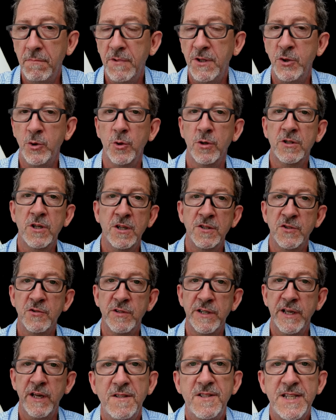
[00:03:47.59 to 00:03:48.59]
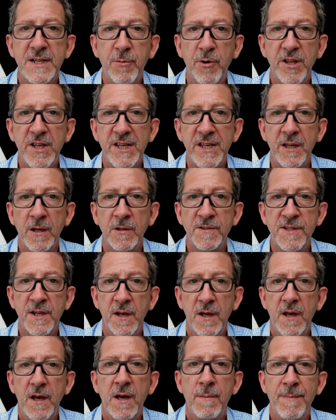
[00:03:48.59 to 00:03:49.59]
your country. See what it yields
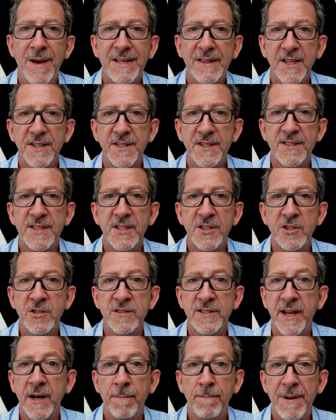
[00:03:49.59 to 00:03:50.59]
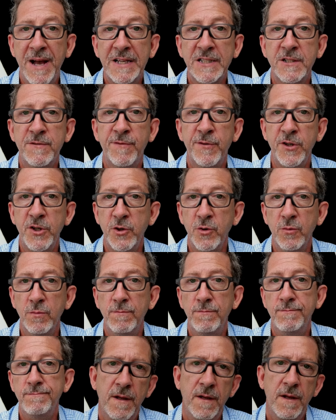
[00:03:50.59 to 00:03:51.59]
and make the decisions that are best for you.
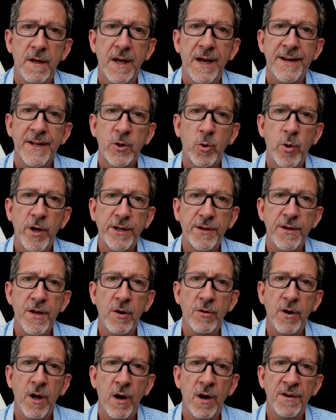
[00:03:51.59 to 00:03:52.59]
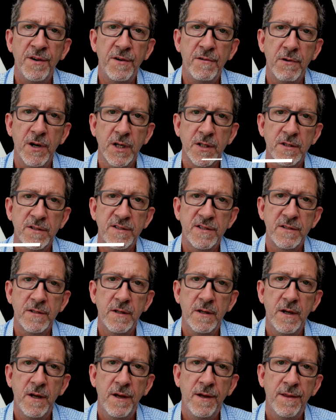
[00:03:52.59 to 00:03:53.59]
And a quick note on drugs.
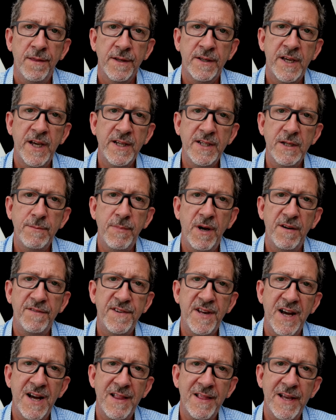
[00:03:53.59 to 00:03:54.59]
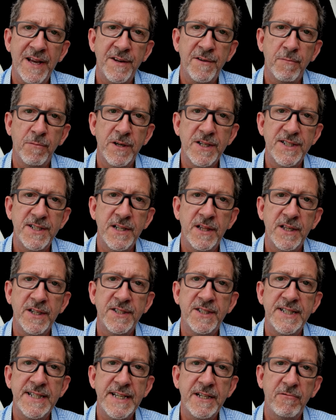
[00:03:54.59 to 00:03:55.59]
The Kingdom of Thailand recently
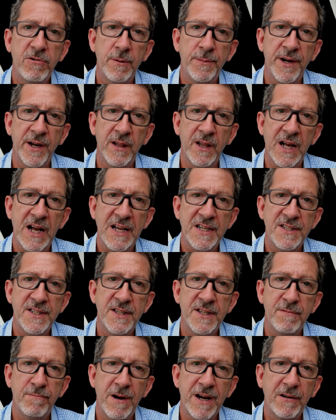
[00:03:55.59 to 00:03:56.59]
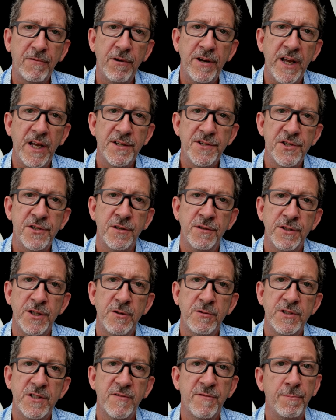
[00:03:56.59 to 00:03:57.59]
decriminalized the recreational
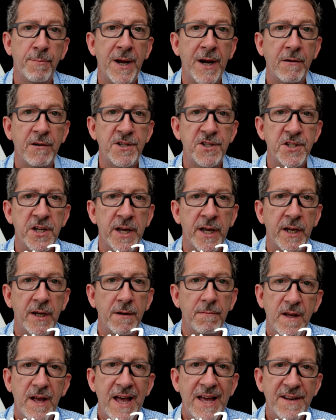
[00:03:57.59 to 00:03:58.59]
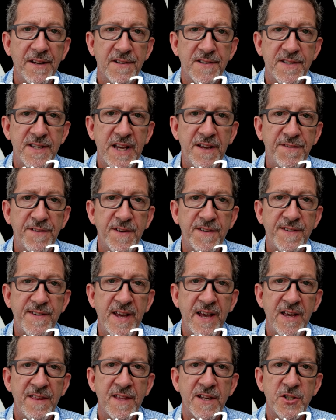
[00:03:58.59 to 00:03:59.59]
use of Mary Jane, and it's safe to
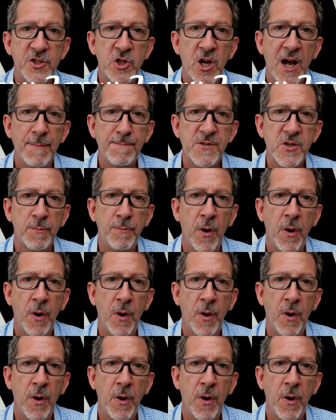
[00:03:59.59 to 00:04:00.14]
say that shops are